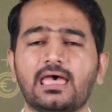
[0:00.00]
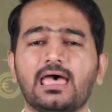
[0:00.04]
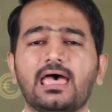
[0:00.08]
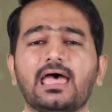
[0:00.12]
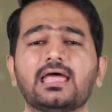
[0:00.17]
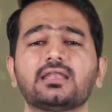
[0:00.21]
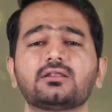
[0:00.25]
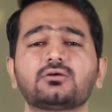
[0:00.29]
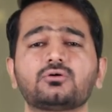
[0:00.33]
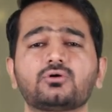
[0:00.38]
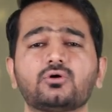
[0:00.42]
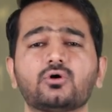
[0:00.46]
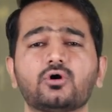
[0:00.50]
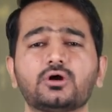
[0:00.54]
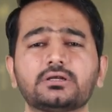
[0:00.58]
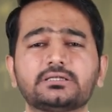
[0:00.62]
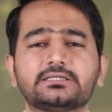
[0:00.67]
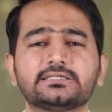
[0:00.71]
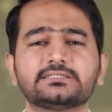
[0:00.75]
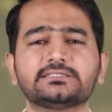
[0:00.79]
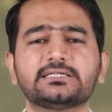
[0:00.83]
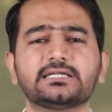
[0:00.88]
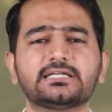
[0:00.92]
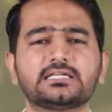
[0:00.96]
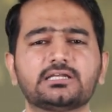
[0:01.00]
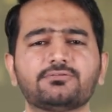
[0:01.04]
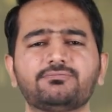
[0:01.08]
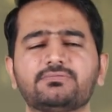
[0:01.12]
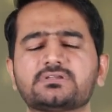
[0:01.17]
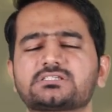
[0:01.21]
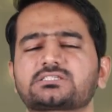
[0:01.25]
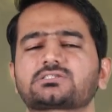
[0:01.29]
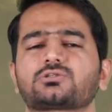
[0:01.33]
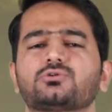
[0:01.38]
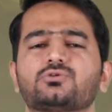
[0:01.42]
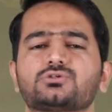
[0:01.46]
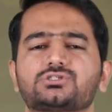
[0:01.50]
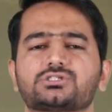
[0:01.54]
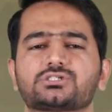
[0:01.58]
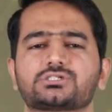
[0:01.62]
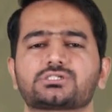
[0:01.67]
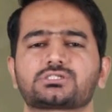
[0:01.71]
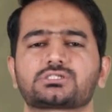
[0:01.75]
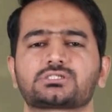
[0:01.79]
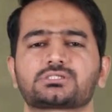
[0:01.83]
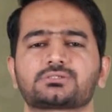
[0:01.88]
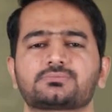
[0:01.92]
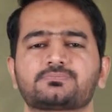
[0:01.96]
and quantitative
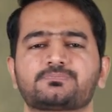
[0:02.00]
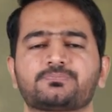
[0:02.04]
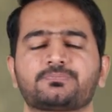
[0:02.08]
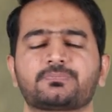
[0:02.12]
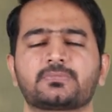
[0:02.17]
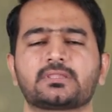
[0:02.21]
disclosures.